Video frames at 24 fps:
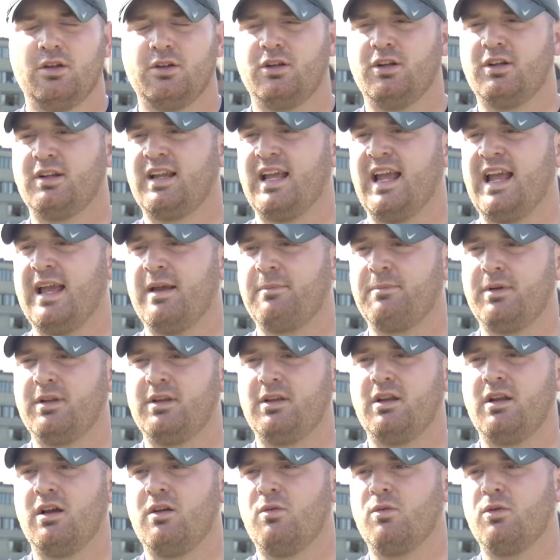good camp, and
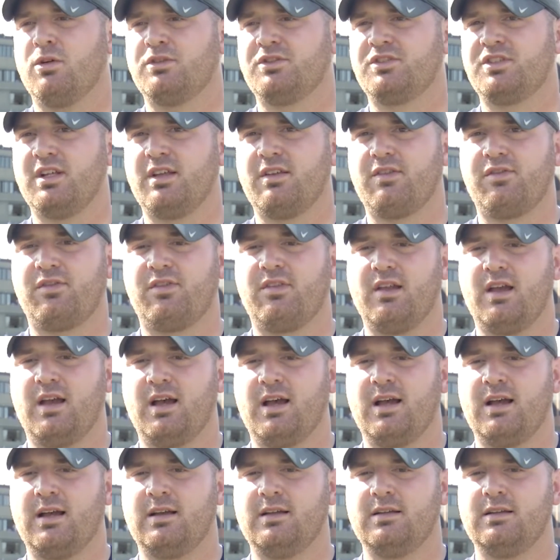you know we're just
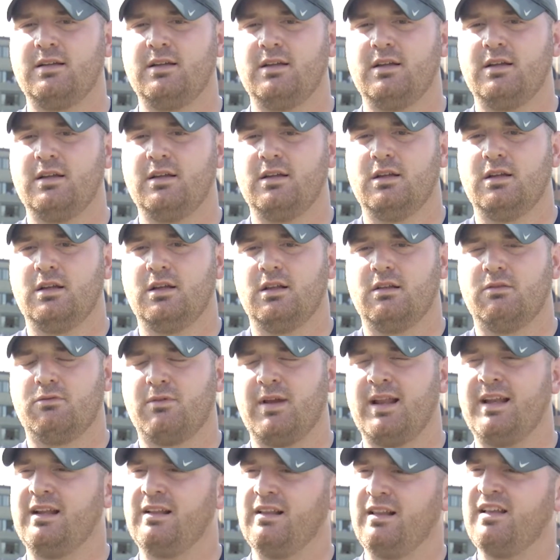uh,
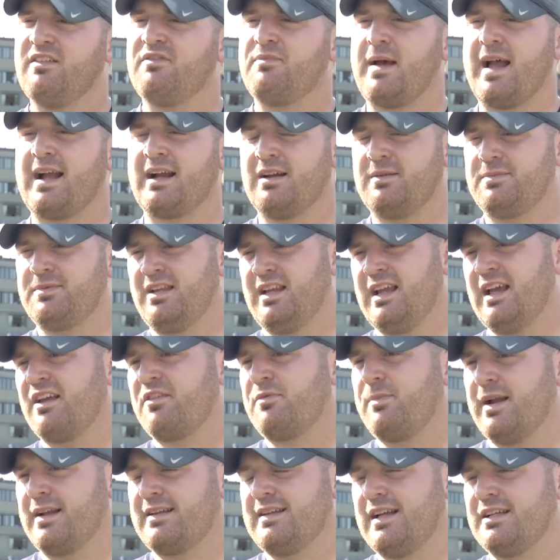ready to live back up to the
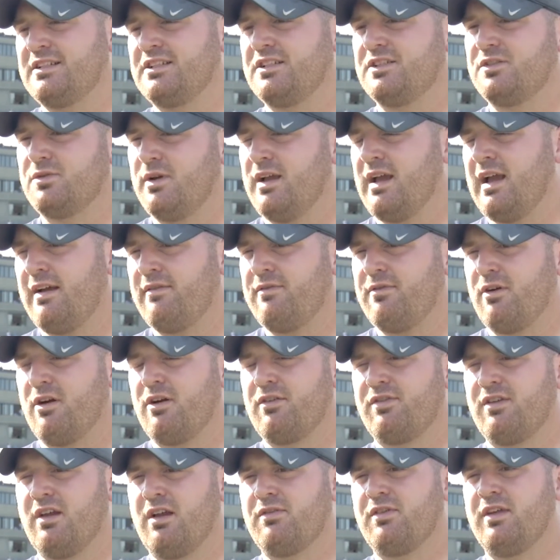expectations we have for
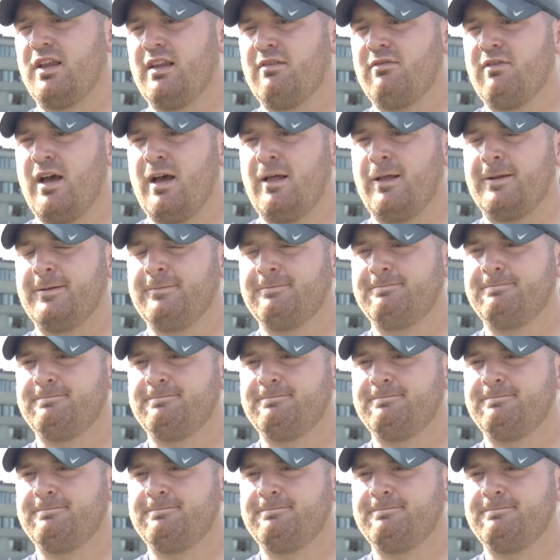ourselves at Hidden Valley.